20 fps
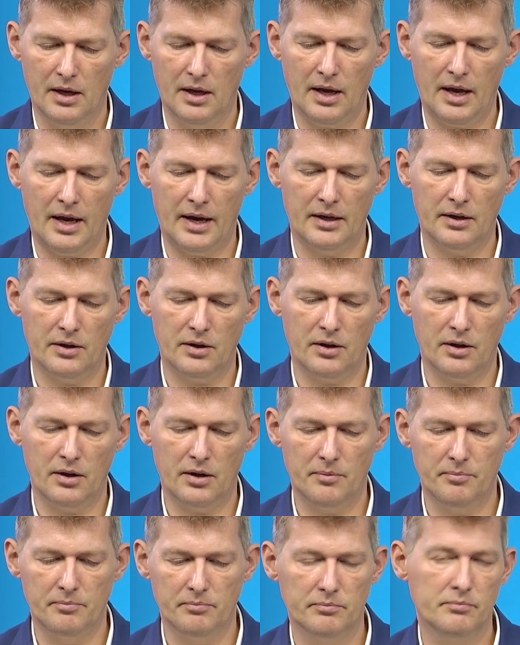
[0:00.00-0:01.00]
And
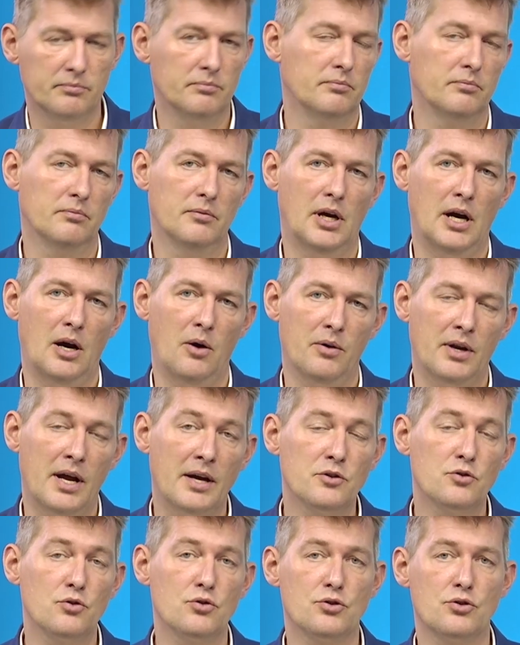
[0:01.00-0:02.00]
I would
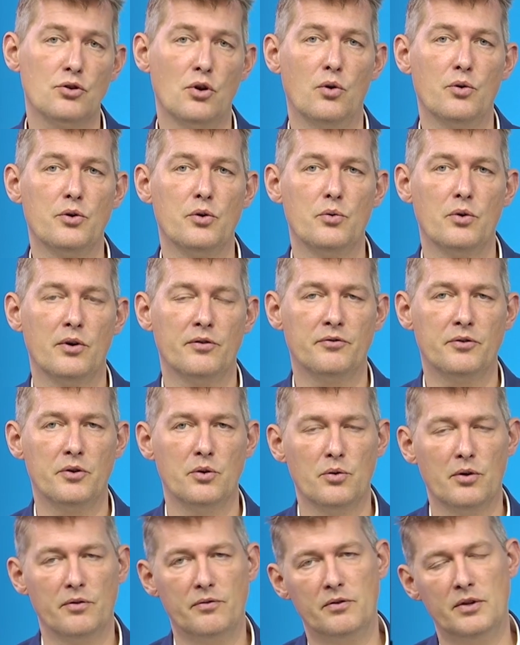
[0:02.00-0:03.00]
like to show you a
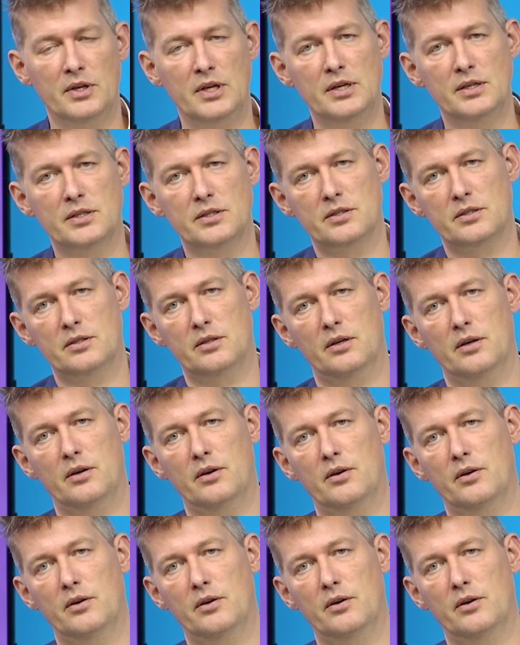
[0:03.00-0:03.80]
few of these